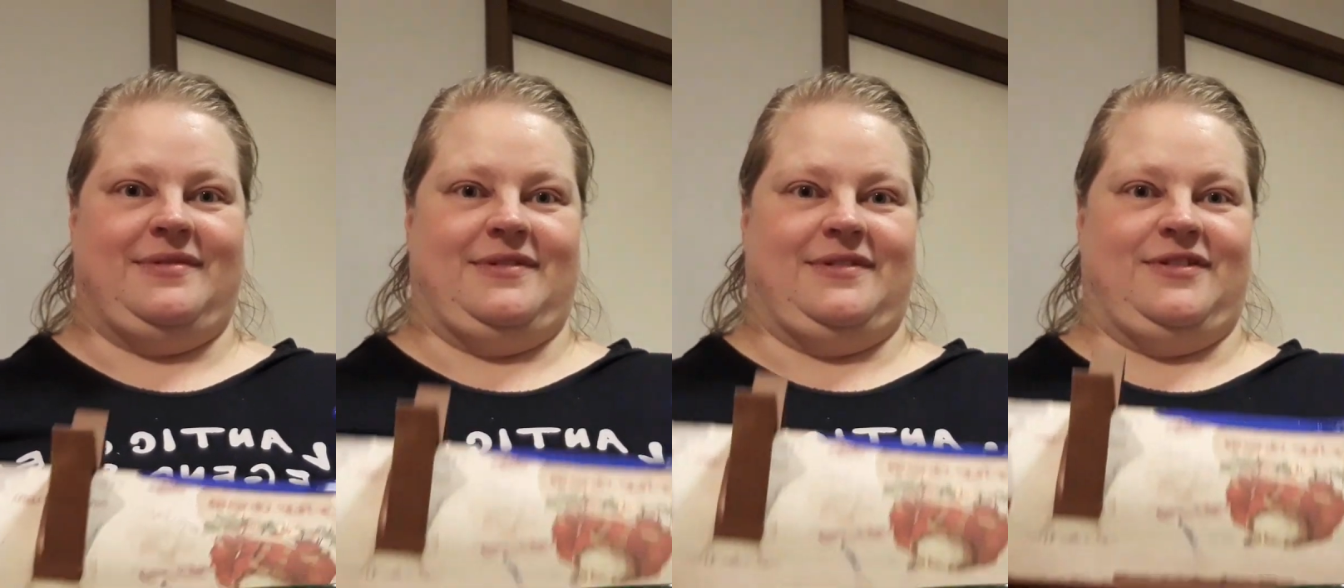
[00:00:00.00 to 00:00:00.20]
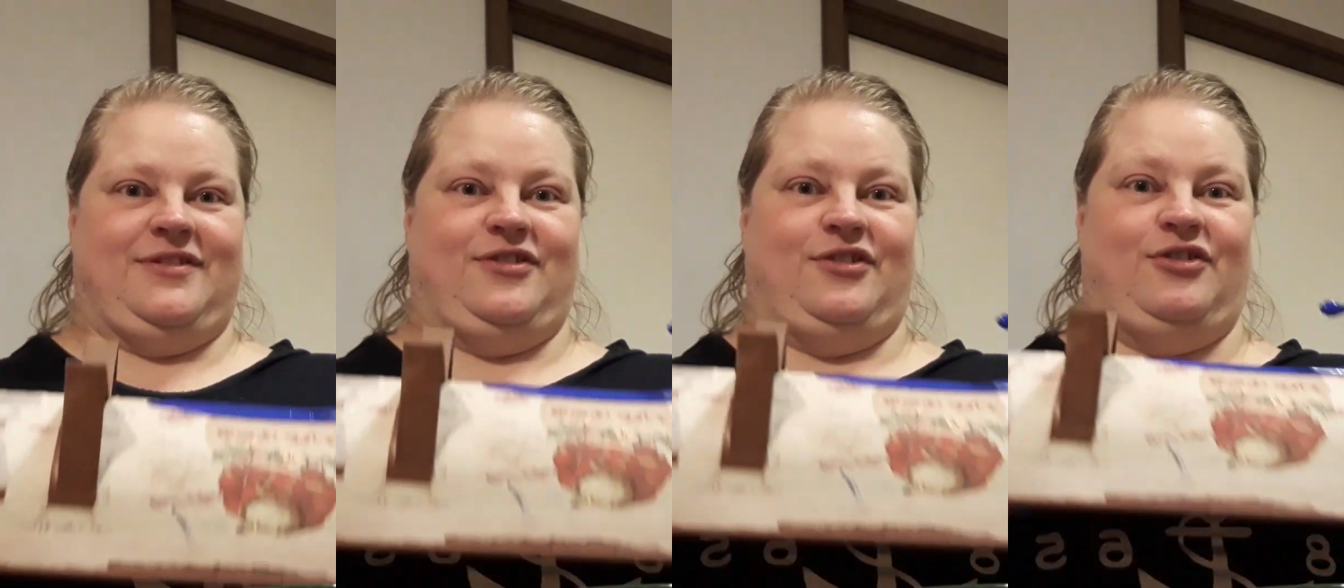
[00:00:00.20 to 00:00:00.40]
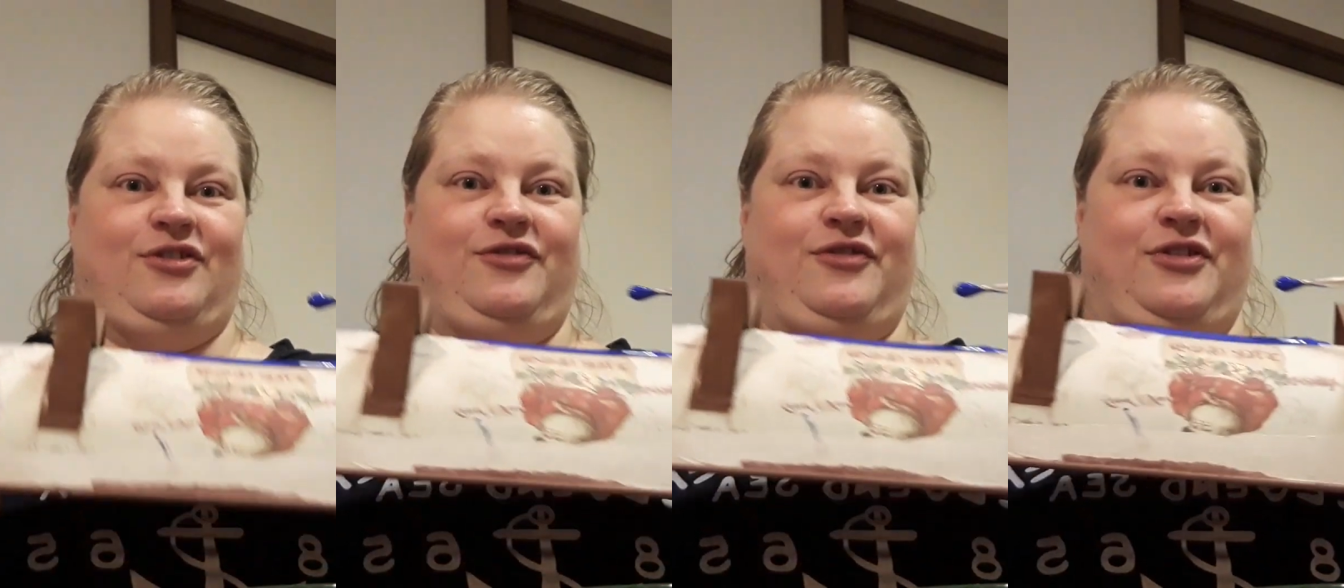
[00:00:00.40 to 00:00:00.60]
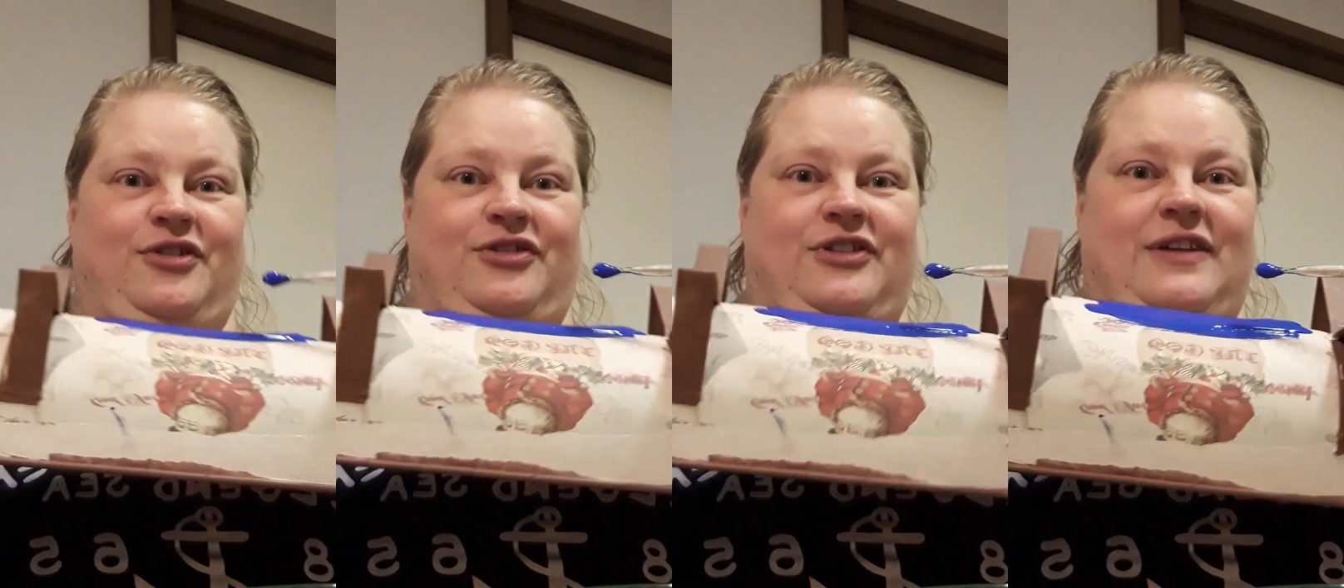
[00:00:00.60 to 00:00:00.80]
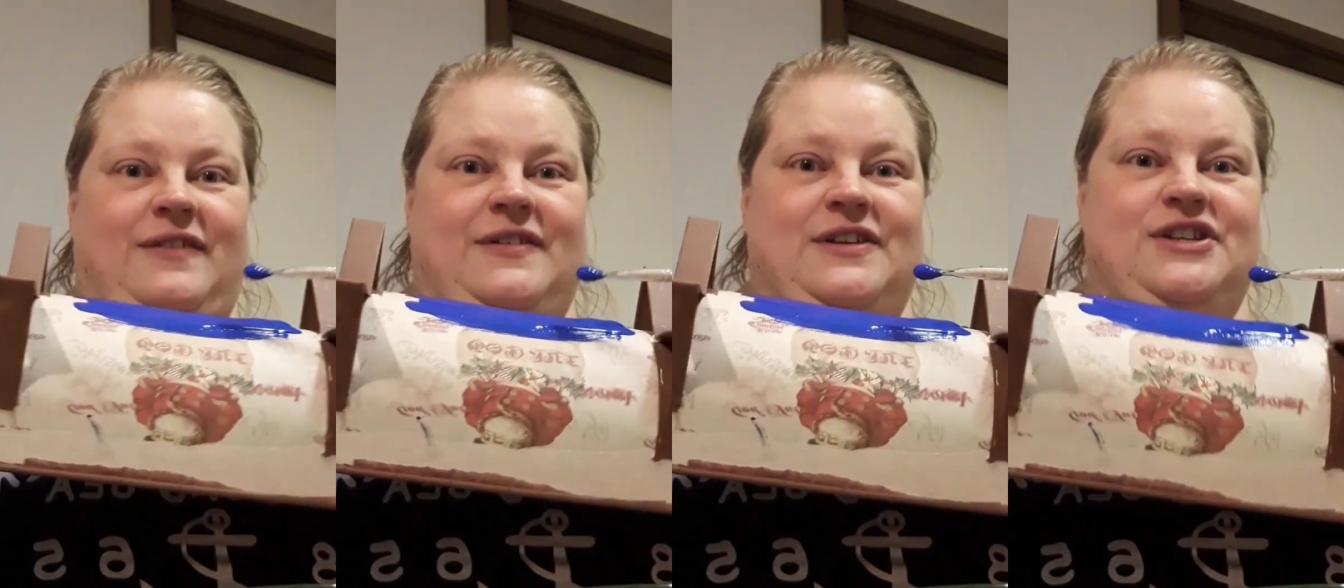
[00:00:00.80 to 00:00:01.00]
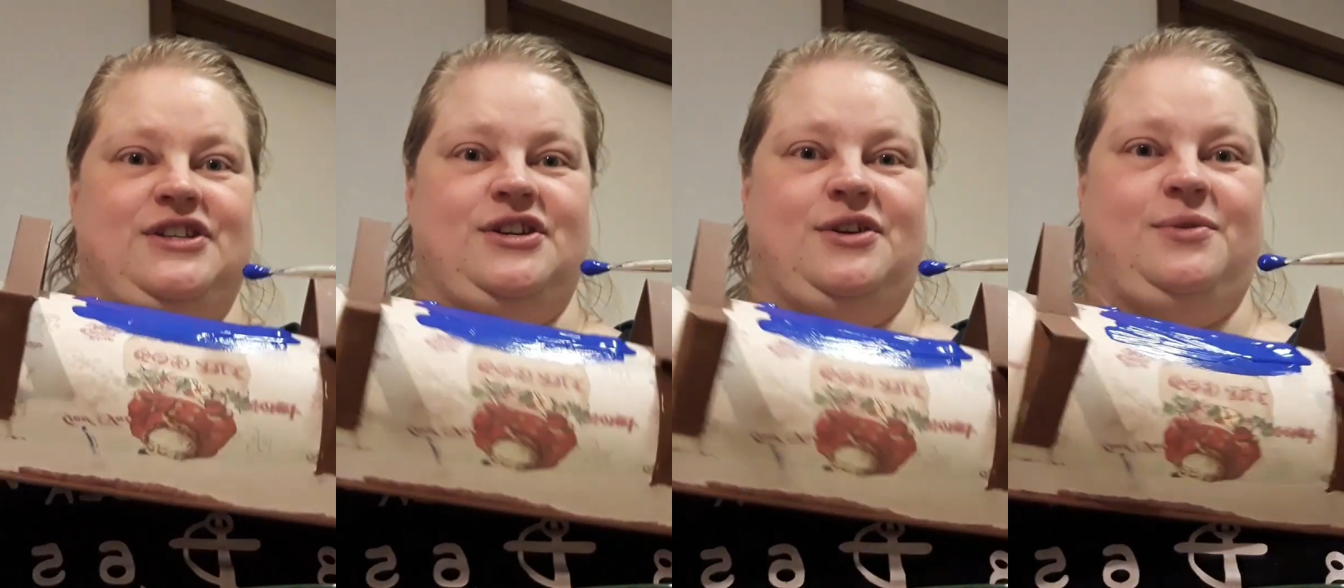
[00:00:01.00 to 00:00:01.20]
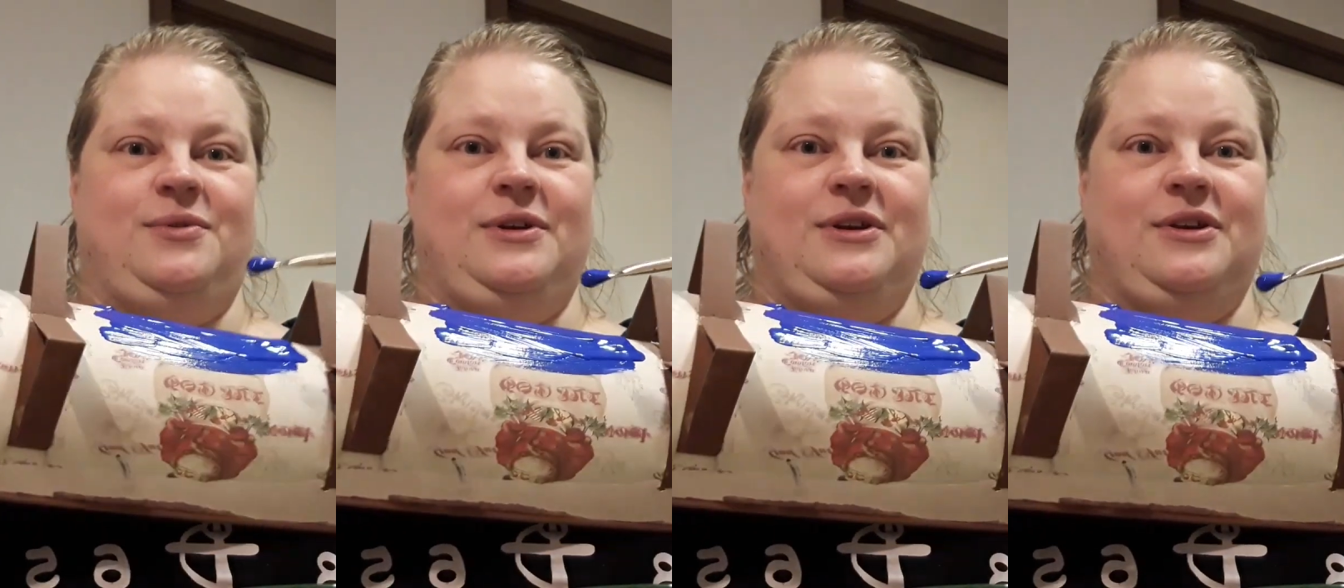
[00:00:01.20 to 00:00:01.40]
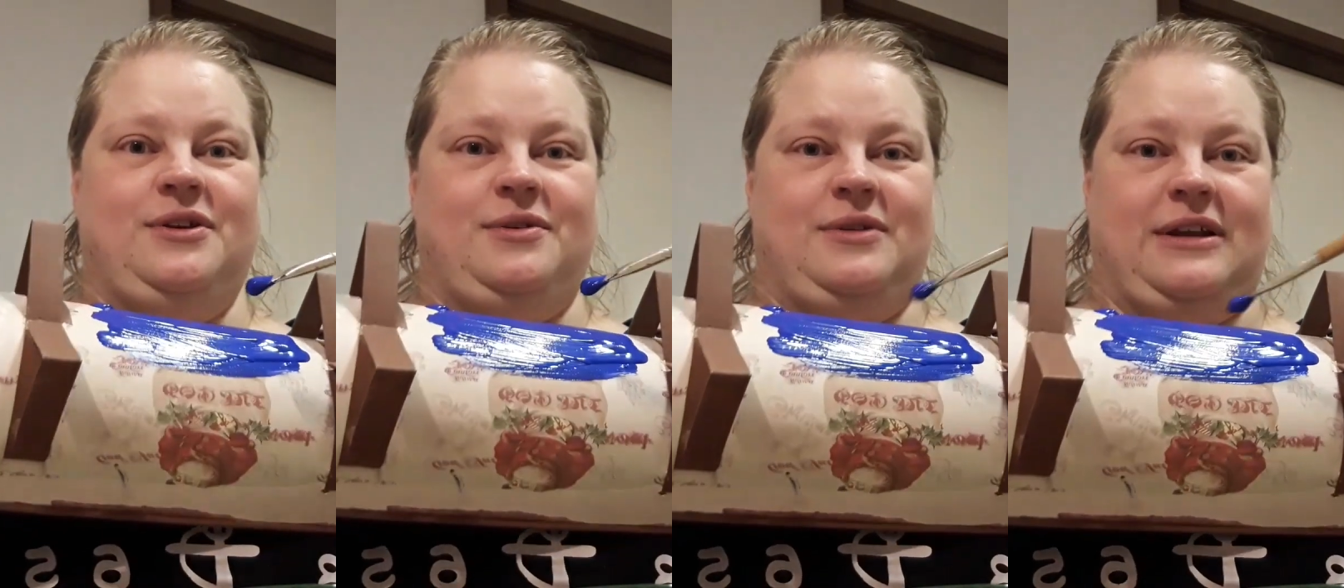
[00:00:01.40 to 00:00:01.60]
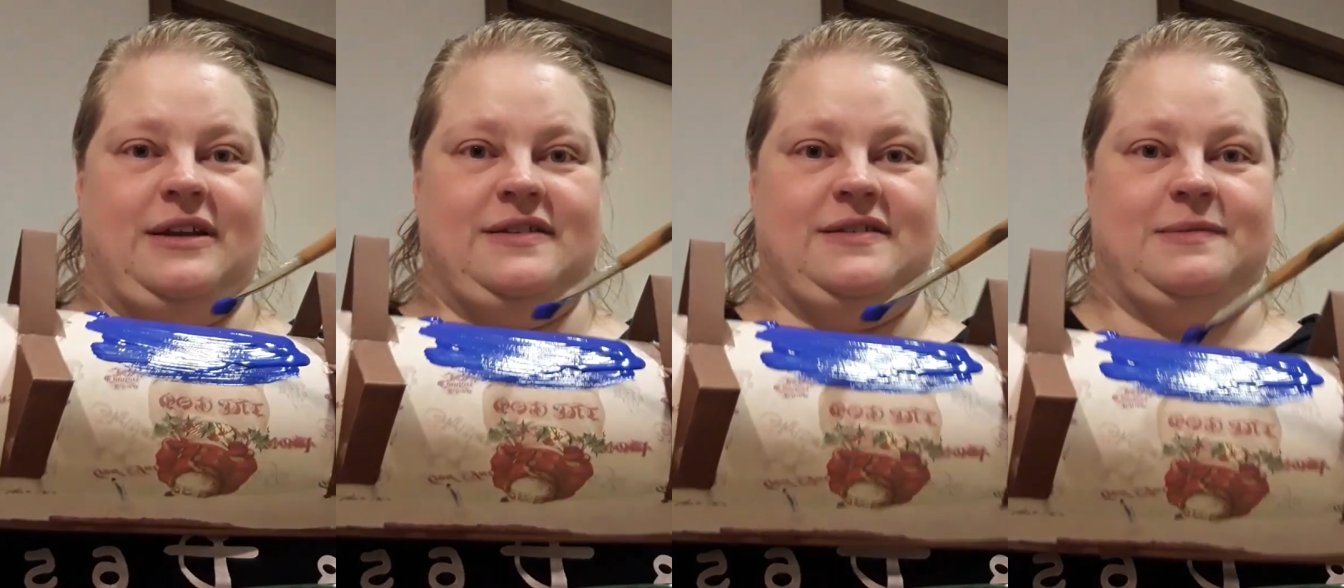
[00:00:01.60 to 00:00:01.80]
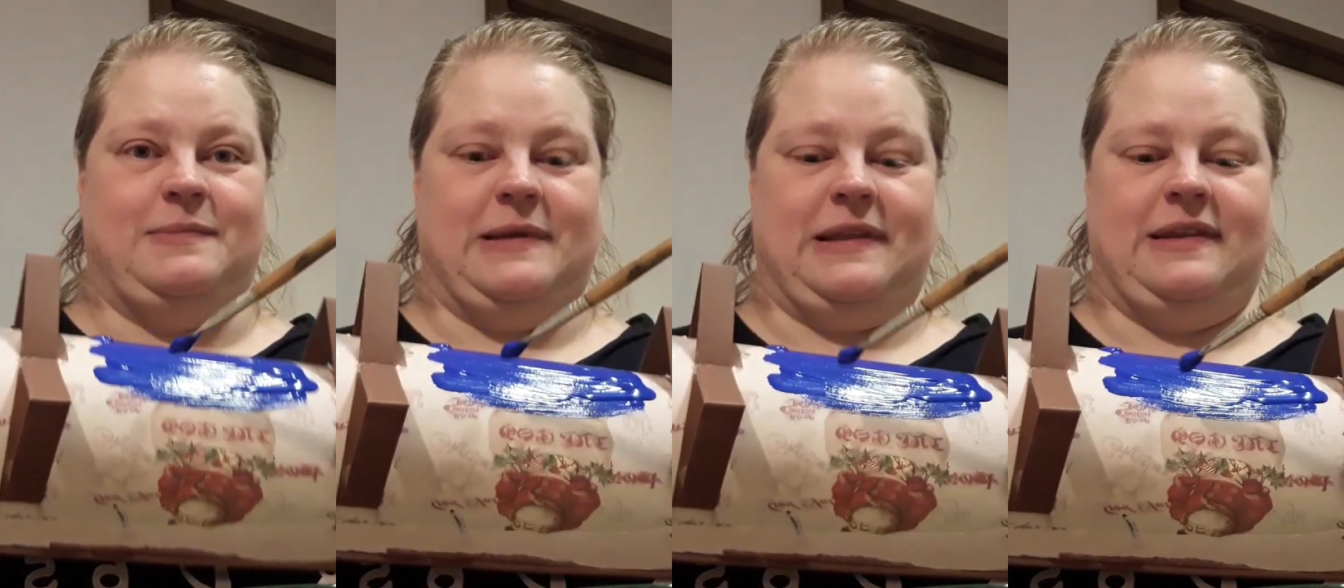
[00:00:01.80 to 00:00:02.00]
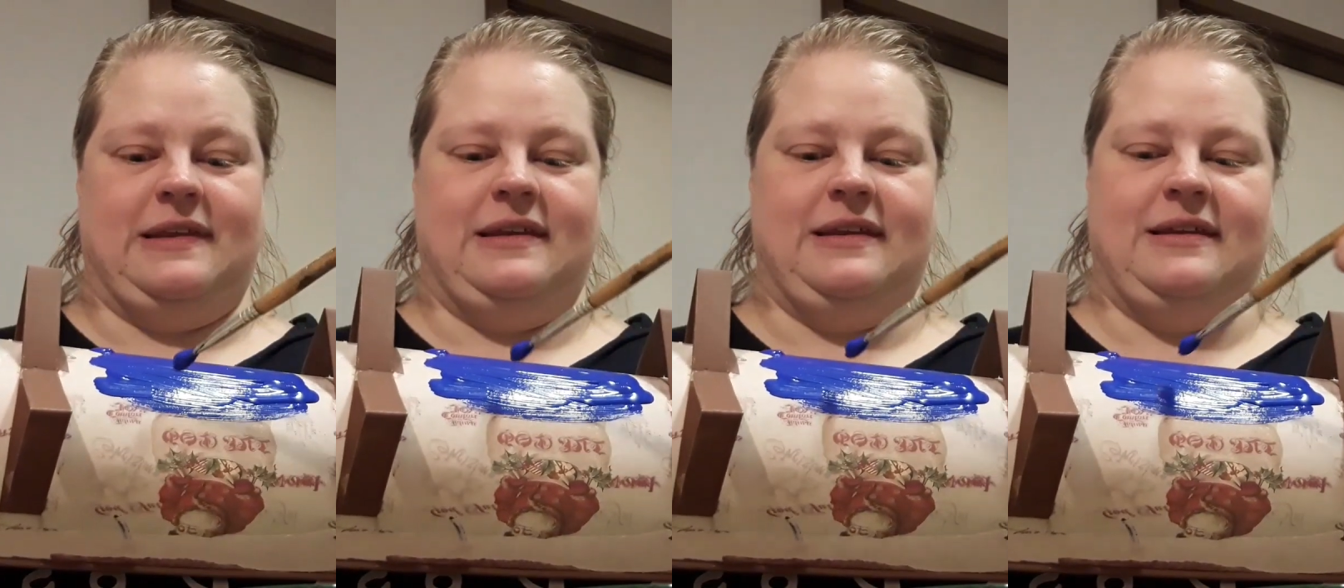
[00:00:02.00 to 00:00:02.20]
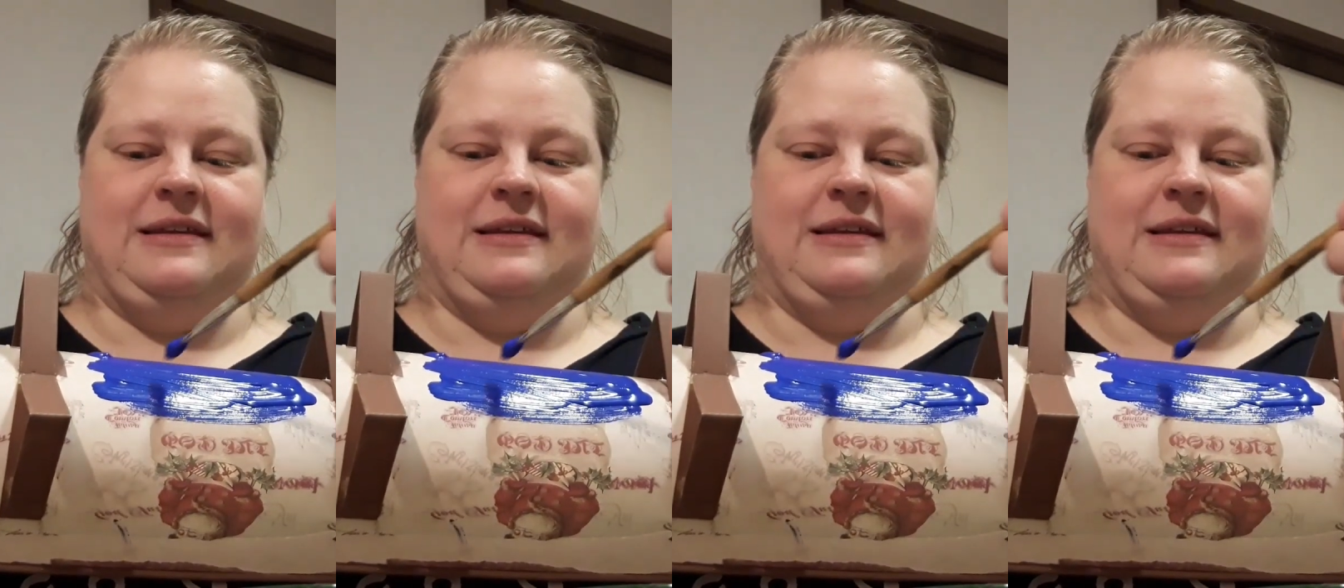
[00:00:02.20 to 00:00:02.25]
sorry for not even showing you this, but